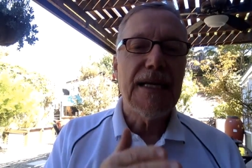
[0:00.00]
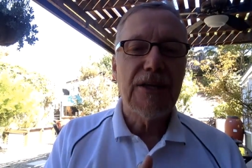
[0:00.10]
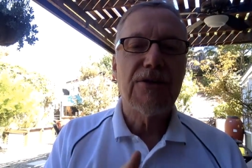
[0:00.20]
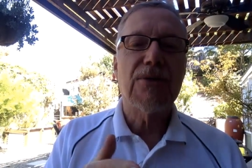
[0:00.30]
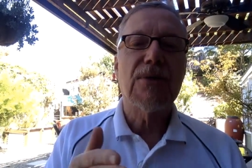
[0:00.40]

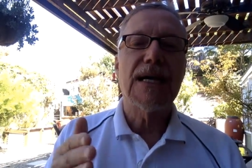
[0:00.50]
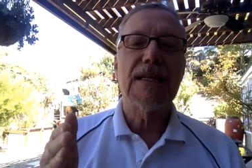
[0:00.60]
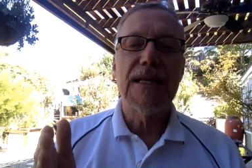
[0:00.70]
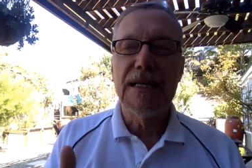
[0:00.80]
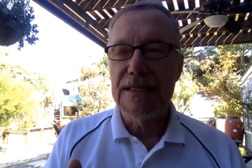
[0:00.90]

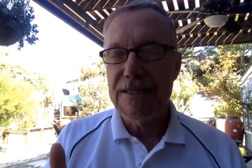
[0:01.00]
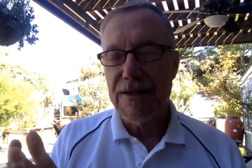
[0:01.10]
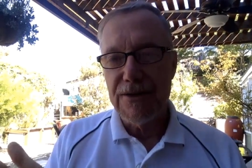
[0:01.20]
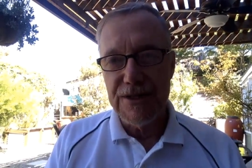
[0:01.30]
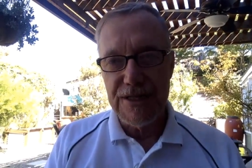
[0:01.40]
incorrectly
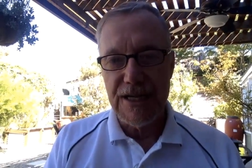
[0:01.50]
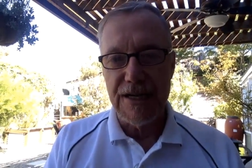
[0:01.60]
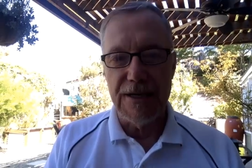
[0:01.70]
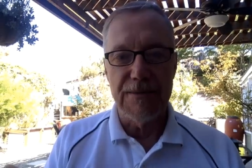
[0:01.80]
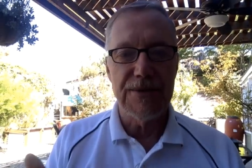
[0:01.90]
considered
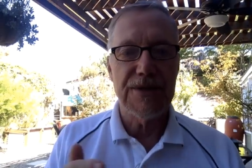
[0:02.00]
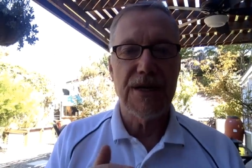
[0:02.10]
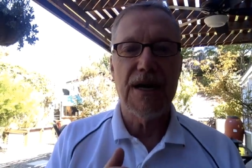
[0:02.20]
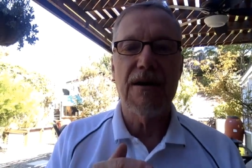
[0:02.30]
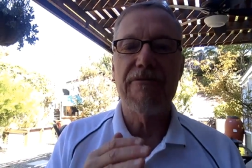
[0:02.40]
synonyms.
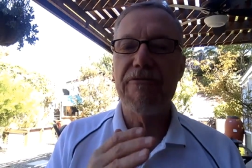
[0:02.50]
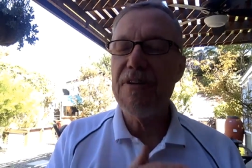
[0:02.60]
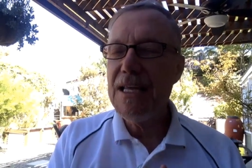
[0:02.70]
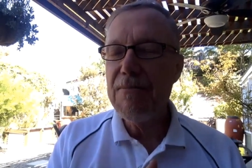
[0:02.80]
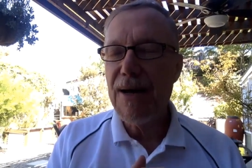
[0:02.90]
Uh,
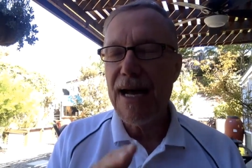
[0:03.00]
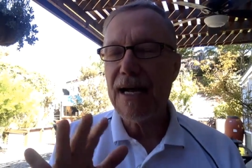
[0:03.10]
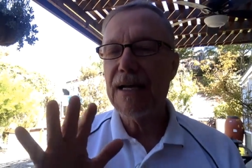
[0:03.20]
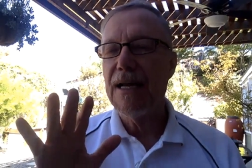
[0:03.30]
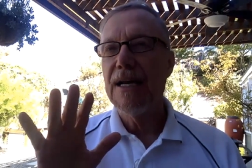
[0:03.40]

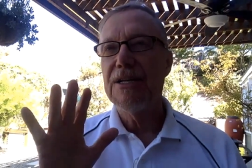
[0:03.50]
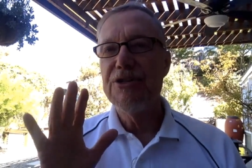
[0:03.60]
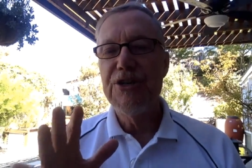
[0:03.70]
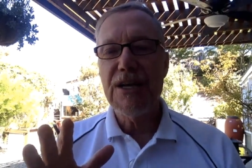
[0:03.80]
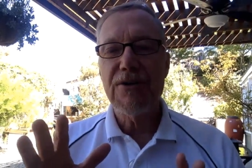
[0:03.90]
feedback
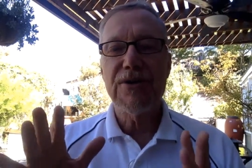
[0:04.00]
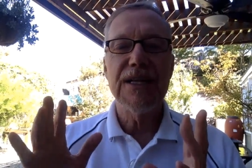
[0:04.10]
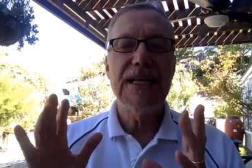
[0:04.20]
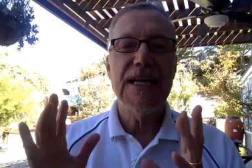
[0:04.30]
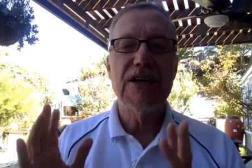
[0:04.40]

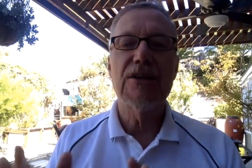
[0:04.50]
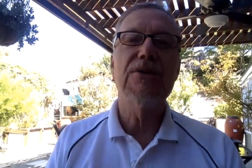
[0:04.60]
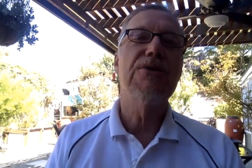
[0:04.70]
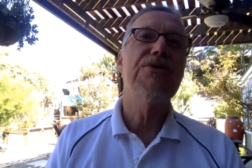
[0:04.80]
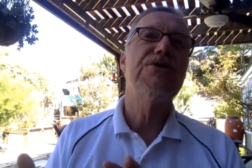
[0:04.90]
generally
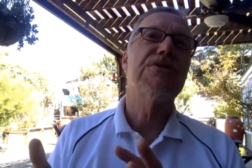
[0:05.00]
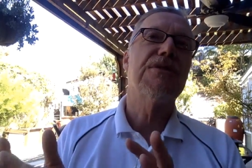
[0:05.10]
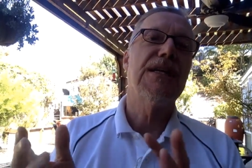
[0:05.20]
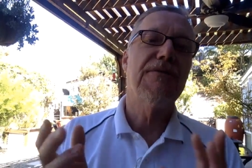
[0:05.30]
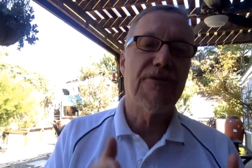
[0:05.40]

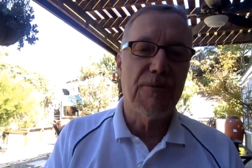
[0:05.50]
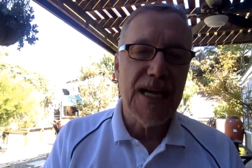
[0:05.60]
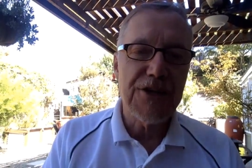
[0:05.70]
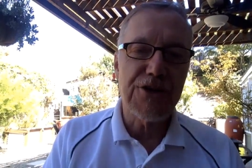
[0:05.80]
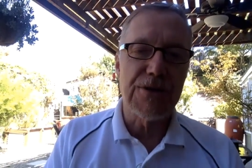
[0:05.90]
includes
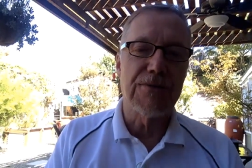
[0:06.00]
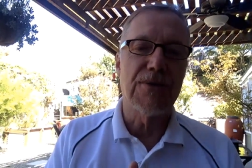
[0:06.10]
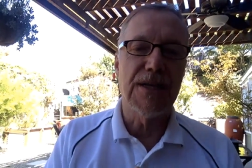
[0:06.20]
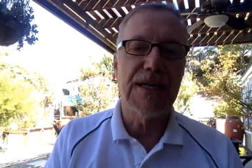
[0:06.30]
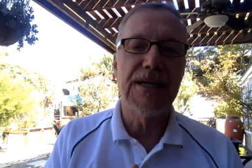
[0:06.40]

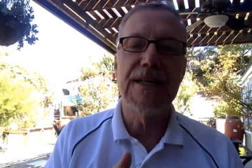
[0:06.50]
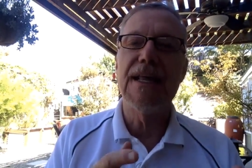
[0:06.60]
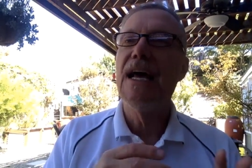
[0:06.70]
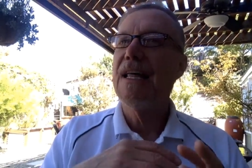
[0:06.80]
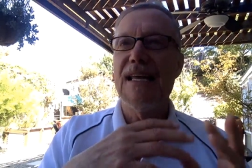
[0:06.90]
information related
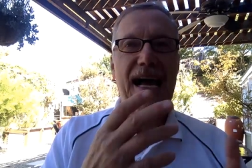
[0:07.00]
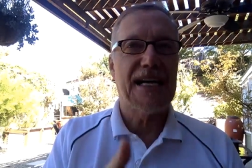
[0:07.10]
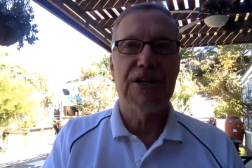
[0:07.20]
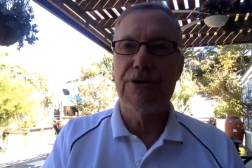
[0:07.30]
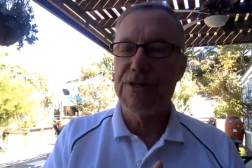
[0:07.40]
to the
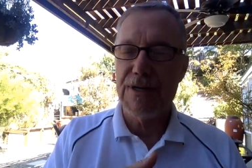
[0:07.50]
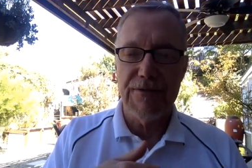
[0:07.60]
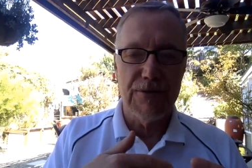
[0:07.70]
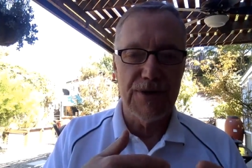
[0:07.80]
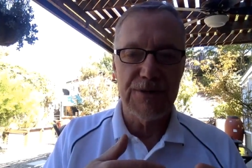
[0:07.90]

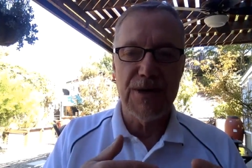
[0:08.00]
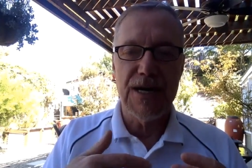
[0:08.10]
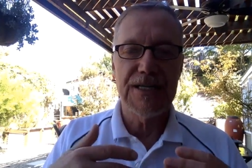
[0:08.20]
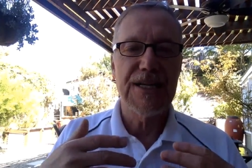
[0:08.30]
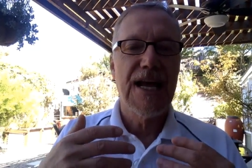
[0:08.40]
accuracy of a
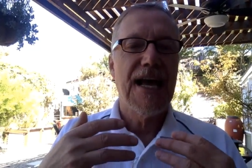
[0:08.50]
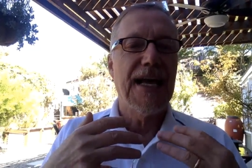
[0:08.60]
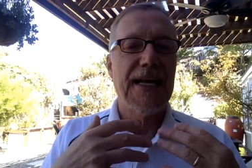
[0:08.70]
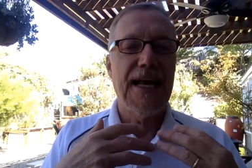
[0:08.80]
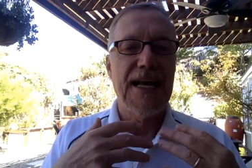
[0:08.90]
response
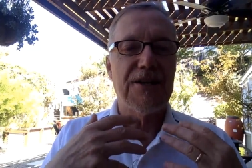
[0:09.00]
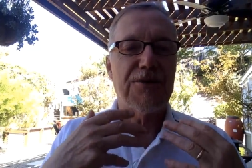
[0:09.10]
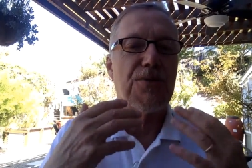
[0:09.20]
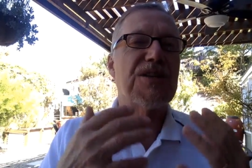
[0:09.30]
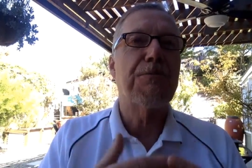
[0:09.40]
and
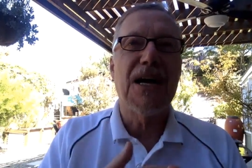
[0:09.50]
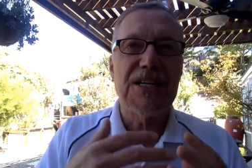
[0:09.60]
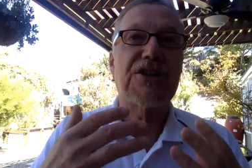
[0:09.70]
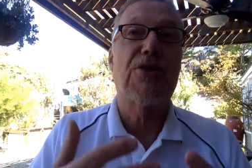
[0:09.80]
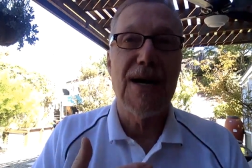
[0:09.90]
has
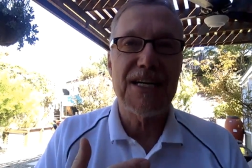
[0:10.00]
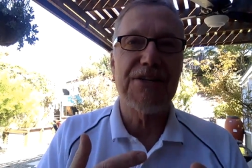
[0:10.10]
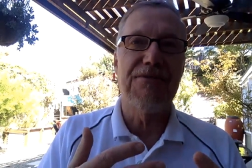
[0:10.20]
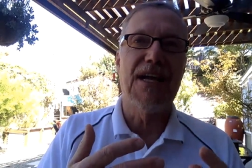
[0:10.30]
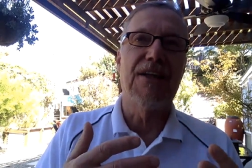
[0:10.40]
response
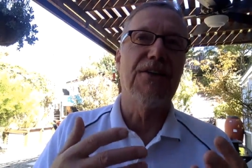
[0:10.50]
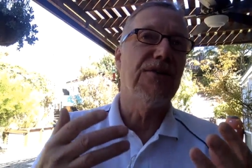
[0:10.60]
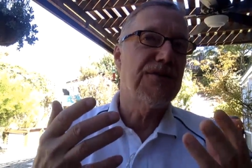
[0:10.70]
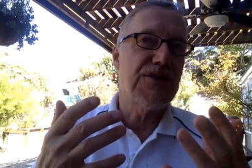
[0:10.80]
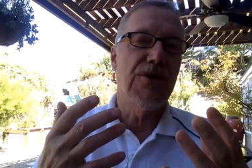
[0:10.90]
correction
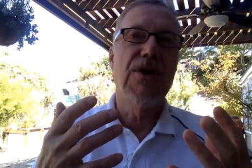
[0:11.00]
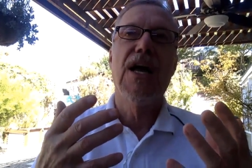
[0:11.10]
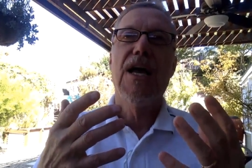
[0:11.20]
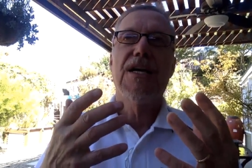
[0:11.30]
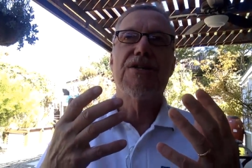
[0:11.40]
value. So,
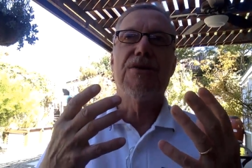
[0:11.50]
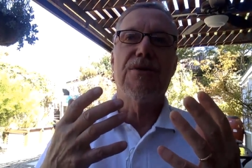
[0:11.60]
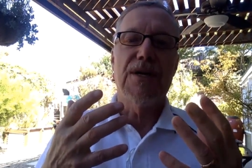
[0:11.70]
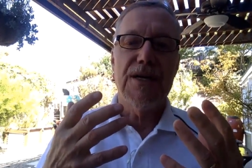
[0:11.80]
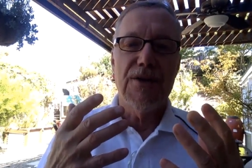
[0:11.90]

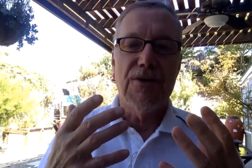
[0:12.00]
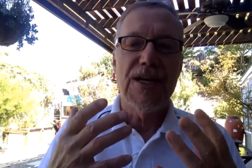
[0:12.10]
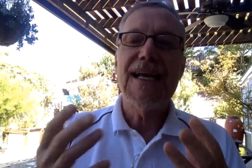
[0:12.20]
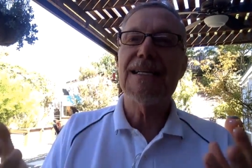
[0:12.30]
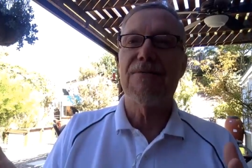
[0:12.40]
so you know,
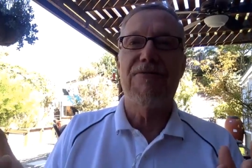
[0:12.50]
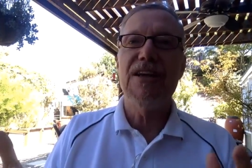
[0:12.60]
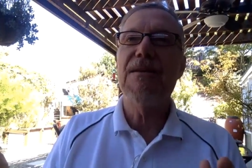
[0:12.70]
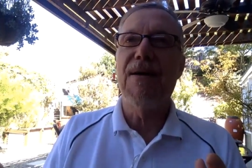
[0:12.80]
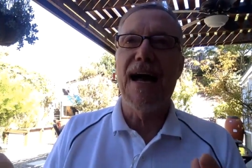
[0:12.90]
you get some
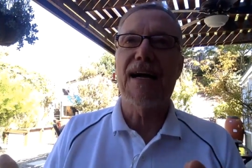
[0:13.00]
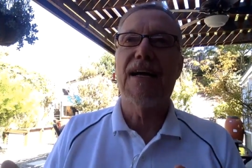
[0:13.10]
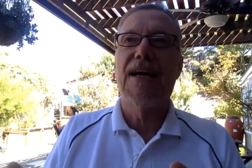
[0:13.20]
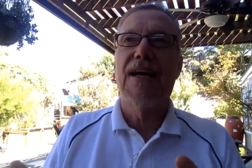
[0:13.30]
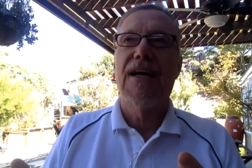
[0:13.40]
feedback,